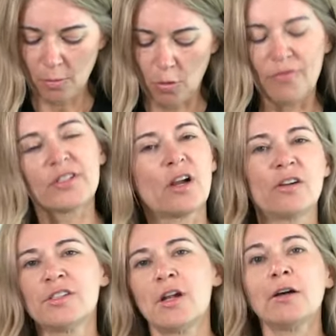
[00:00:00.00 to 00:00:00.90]
Or if it's
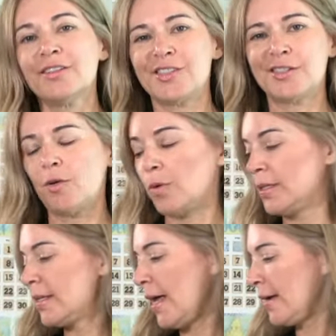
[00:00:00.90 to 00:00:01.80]
cardstock, just on
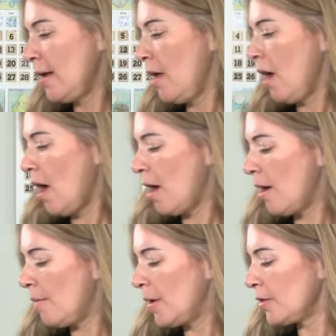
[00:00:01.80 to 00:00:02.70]
one side.
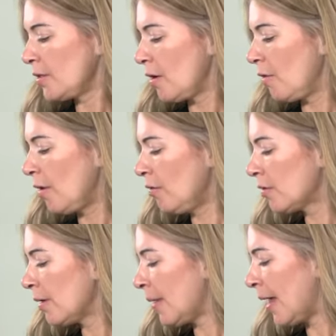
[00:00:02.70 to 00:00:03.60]
Um, so, oh,
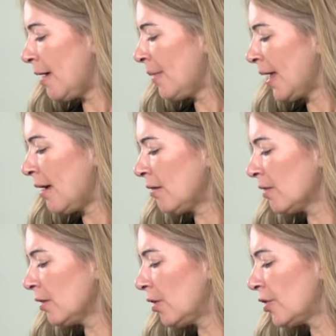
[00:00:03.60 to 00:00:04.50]
and am I, am I out
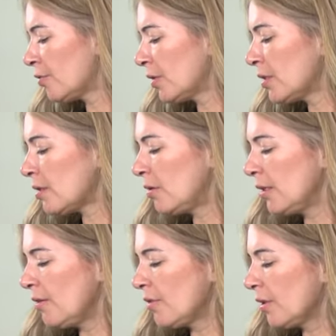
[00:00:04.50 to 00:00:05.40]
of the larger ones? Oh,
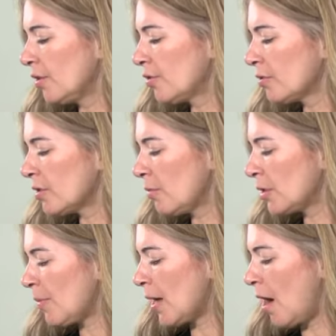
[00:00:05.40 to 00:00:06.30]
I love the larger ones so
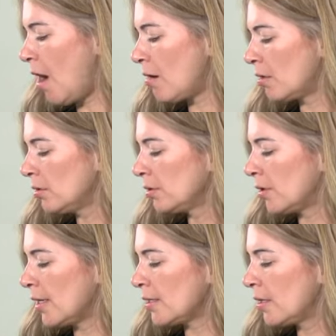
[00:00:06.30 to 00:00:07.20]
much better.
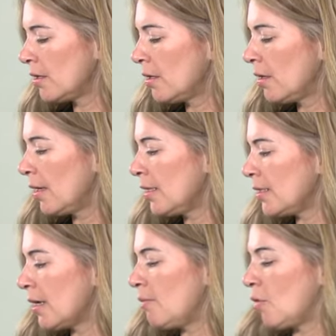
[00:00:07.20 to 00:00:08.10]
Darn it. I
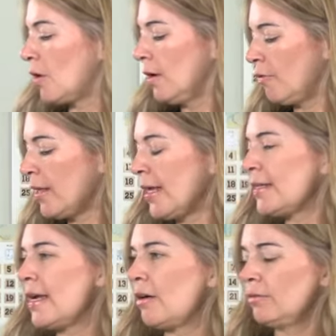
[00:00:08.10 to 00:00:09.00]
need to get more. Write
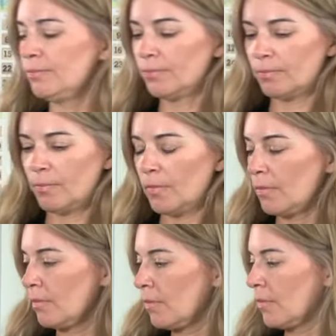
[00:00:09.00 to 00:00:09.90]
that down.
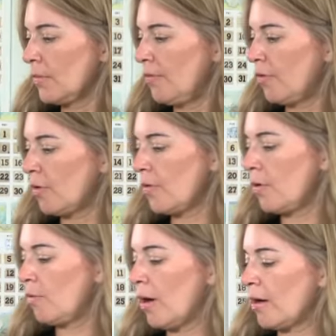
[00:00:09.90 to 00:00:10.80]
But for
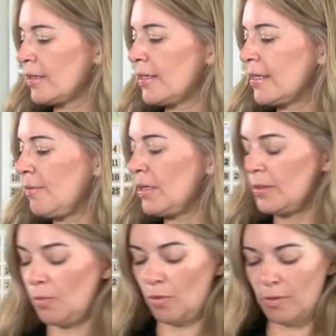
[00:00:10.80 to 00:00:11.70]
the warehouse to send me
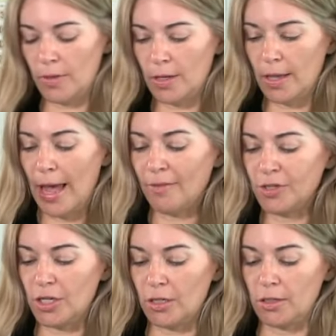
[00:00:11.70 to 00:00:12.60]
some more of the half
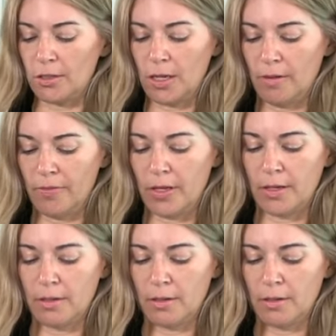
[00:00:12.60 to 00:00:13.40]
sheets of the.